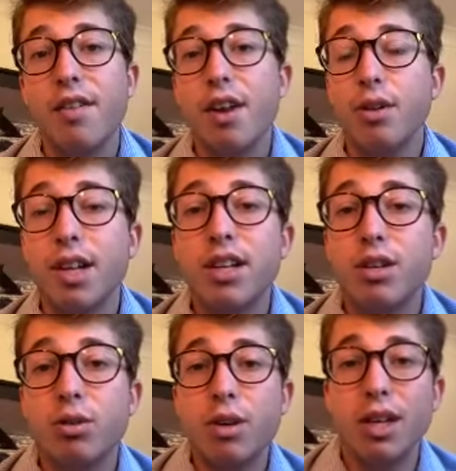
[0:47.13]
that I was actually
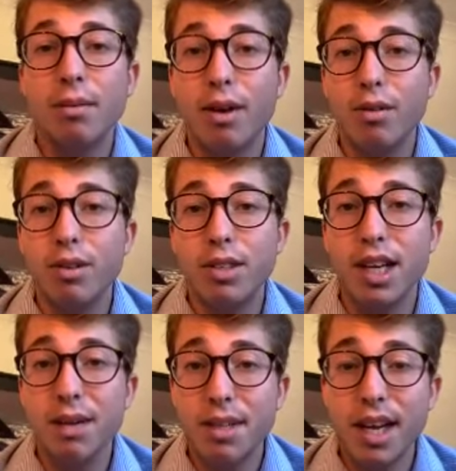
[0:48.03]
talking about
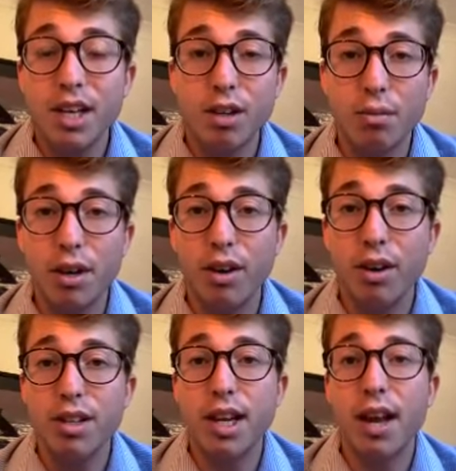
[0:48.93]
limitation
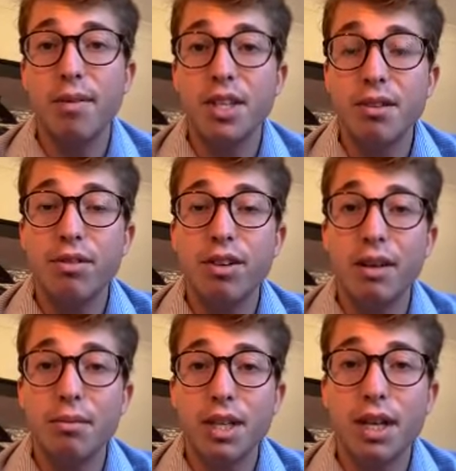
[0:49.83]
periods and the differing
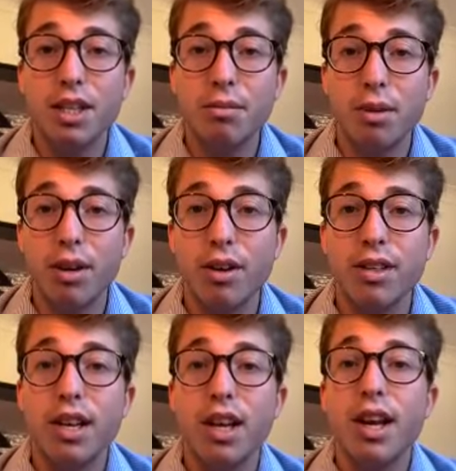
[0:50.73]
limitation periods